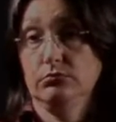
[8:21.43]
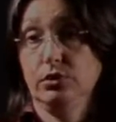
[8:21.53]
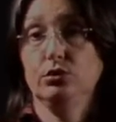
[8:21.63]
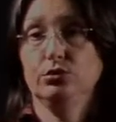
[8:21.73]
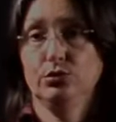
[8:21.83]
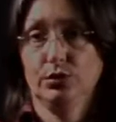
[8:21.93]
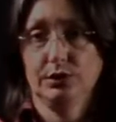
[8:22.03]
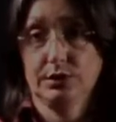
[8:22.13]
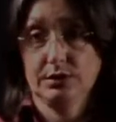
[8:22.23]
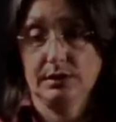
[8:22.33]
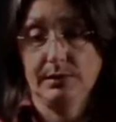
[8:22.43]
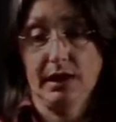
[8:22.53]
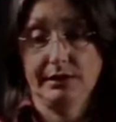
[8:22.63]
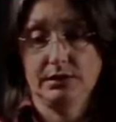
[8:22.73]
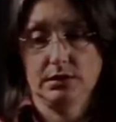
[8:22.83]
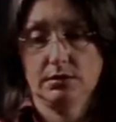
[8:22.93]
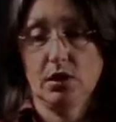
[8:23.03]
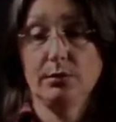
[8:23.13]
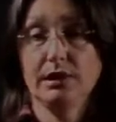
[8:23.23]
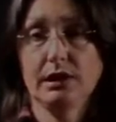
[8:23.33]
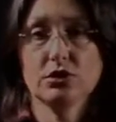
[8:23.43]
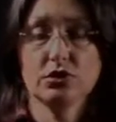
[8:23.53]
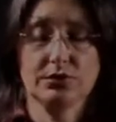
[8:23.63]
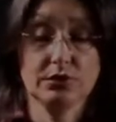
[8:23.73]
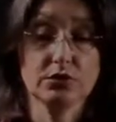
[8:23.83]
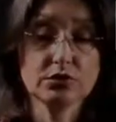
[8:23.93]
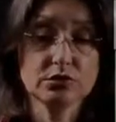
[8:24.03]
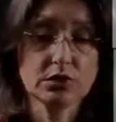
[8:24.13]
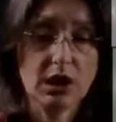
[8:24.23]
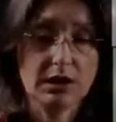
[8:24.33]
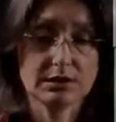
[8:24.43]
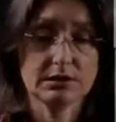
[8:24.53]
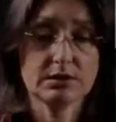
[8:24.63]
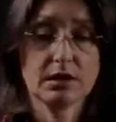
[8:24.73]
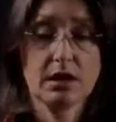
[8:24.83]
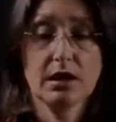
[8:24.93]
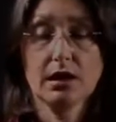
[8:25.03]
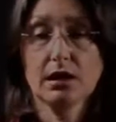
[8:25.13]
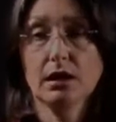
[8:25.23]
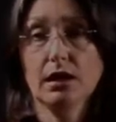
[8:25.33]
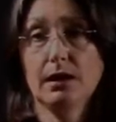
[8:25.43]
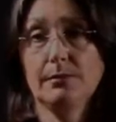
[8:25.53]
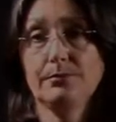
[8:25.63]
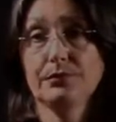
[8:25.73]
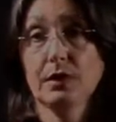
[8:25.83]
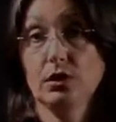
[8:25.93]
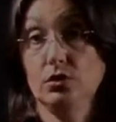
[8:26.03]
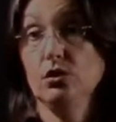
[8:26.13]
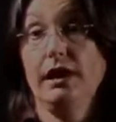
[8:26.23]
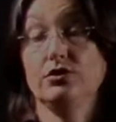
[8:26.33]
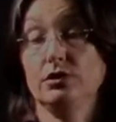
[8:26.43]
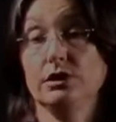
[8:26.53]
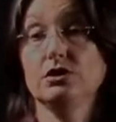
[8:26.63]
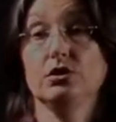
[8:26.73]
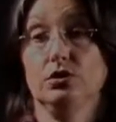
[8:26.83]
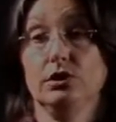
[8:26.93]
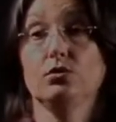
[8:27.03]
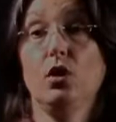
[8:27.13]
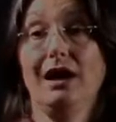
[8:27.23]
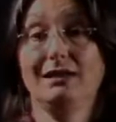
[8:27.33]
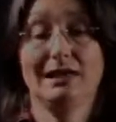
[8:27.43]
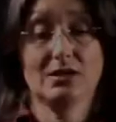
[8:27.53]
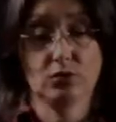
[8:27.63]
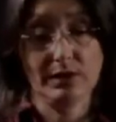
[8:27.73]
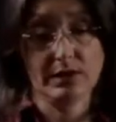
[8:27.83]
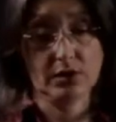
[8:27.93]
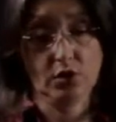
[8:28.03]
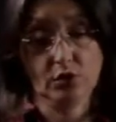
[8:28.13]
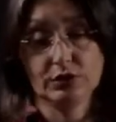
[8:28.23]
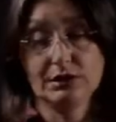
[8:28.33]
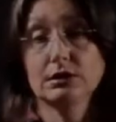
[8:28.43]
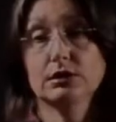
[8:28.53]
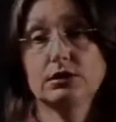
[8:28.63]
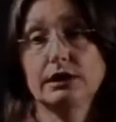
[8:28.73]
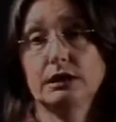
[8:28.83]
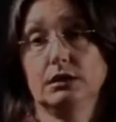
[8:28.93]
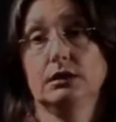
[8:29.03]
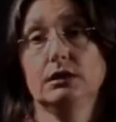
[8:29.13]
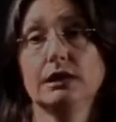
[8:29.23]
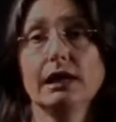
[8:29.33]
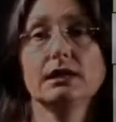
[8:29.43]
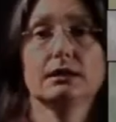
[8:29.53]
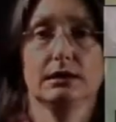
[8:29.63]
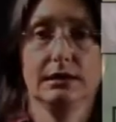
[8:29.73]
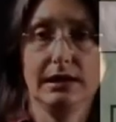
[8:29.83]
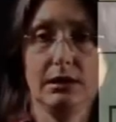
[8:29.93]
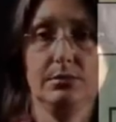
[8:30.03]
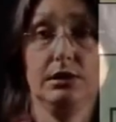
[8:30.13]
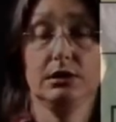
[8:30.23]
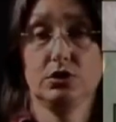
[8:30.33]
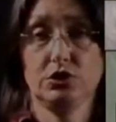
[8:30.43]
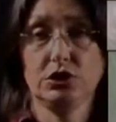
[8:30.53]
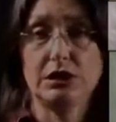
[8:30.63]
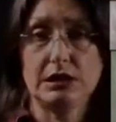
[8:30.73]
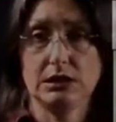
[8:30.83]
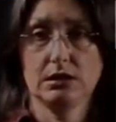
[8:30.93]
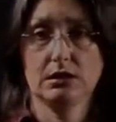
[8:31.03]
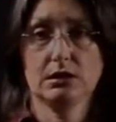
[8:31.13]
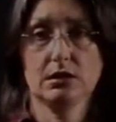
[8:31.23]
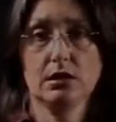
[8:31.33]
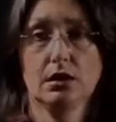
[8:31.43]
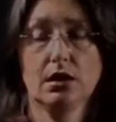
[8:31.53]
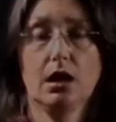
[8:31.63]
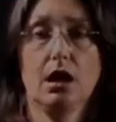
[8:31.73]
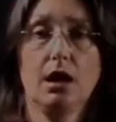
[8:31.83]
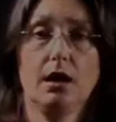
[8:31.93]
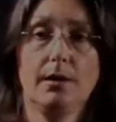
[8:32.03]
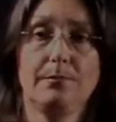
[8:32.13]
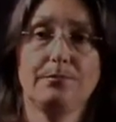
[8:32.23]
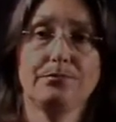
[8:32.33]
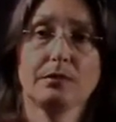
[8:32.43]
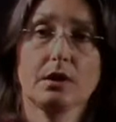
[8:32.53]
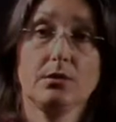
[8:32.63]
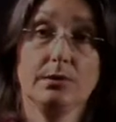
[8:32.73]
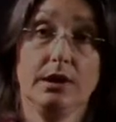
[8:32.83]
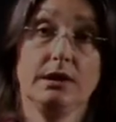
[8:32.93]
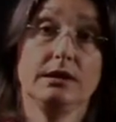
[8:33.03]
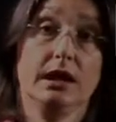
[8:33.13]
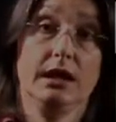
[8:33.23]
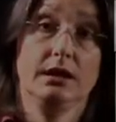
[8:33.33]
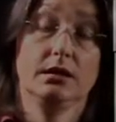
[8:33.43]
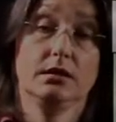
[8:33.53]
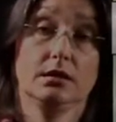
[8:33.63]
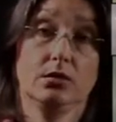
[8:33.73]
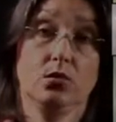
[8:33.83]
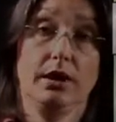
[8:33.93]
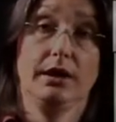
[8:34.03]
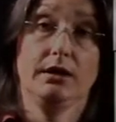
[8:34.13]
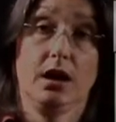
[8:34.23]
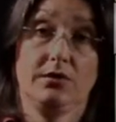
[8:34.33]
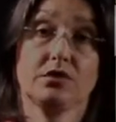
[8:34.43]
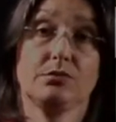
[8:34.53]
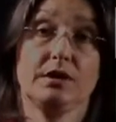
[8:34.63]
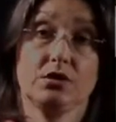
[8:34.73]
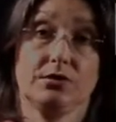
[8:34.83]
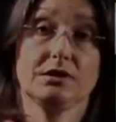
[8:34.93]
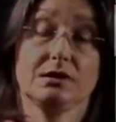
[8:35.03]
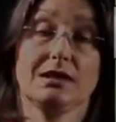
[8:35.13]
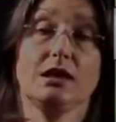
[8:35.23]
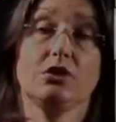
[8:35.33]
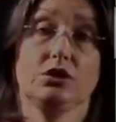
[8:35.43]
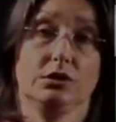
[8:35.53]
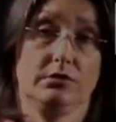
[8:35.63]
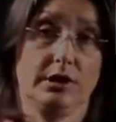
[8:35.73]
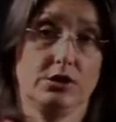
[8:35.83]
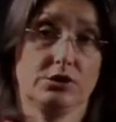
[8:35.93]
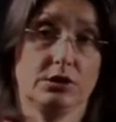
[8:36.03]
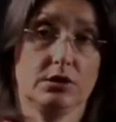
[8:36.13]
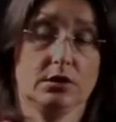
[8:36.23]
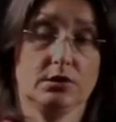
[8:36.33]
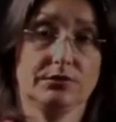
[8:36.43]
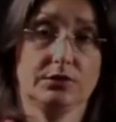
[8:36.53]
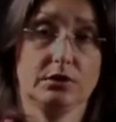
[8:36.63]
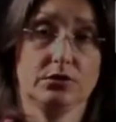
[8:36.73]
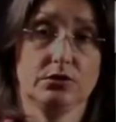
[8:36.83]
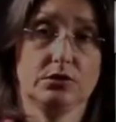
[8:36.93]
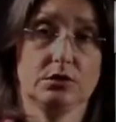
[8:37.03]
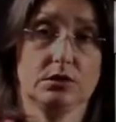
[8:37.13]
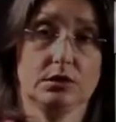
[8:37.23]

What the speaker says: blue or some other combination of those two colors, you actually see only one. That's why they're called discrete, later labeled genes. And then when offsprings of the second generation of those